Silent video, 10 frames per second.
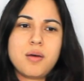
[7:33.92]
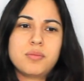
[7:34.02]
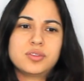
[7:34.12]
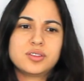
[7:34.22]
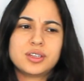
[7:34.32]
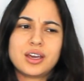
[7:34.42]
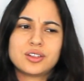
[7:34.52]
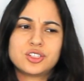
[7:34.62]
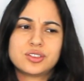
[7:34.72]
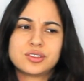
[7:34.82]
So yeah,
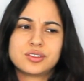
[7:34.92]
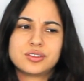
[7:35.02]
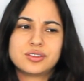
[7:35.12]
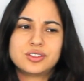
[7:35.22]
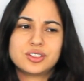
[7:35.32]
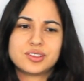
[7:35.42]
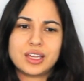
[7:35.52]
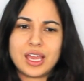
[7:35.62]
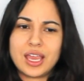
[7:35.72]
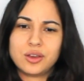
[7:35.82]
just
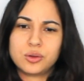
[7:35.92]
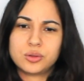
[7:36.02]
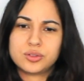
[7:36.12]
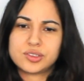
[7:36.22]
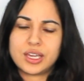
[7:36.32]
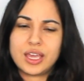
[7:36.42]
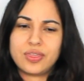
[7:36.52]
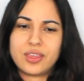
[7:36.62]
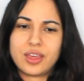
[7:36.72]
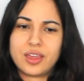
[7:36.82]
the angles,
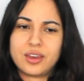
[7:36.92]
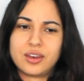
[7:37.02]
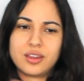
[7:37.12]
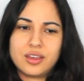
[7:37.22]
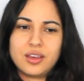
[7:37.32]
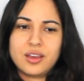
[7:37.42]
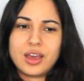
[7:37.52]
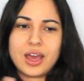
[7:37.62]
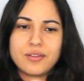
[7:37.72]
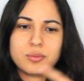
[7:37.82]
and then
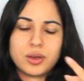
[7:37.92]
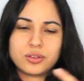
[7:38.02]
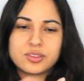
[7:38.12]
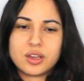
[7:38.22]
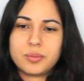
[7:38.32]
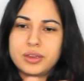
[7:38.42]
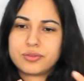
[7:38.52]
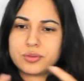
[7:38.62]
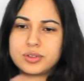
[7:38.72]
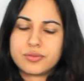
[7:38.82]
having models come in
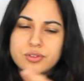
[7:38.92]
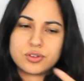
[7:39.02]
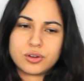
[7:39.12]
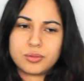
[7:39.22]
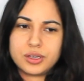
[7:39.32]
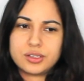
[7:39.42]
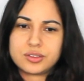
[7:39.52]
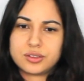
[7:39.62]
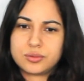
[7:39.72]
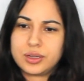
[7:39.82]
from different
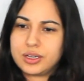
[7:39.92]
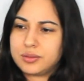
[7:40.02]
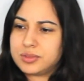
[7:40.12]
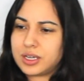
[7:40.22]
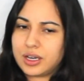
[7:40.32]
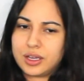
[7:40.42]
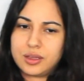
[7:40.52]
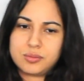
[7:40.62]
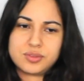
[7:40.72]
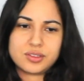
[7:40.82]
doorways and random
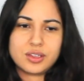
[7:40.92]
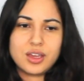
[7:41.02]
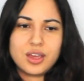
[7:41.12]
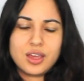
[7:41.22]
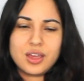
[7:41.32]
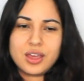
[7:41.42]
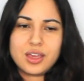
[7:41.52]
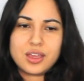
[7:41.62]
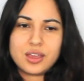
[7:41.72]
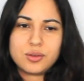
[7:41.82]
times.
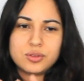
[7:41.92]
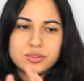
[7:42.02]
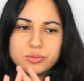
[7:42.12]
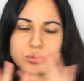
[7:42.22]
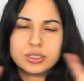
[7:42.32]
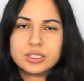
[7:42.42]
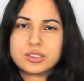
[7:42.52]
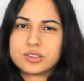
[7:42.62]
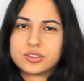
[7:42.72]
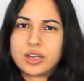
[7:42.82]
It was really
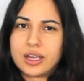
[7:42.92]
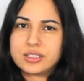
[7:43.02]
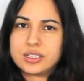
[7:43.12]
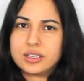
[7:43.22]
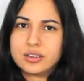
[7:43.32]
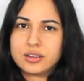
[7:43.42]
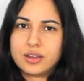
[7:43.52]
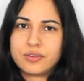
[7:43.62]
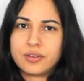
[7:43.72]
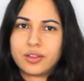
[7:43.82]
distracting,
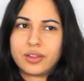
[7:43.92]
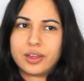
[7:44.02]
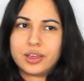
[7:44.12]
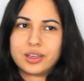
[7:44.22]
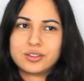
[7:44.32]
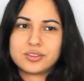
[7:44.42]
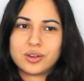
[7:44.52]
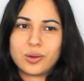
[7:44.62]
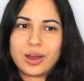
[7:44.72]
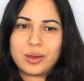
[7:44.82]
I felt like. And
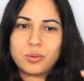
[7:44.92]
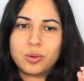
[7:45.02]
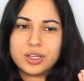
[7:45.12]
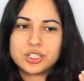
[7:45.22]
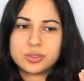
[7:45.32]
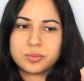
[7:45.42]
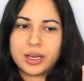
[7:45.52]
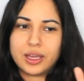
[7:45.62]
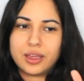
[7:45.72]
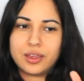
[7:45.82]
so I wish
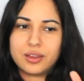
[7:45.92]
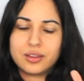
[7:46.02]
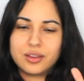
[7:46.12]
my